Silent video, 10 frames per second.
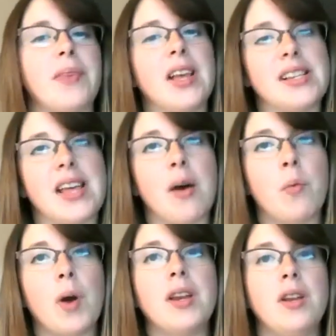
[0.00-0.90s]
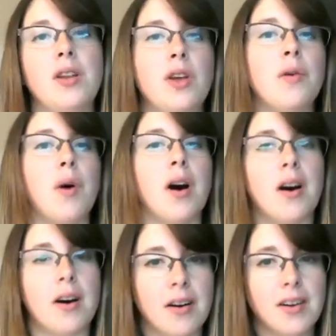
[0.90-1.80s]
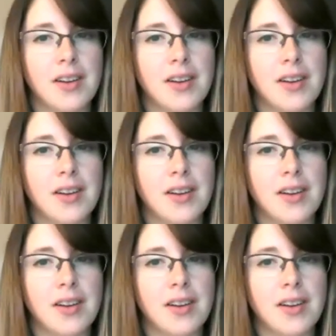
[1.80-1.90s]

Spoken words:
is that when you are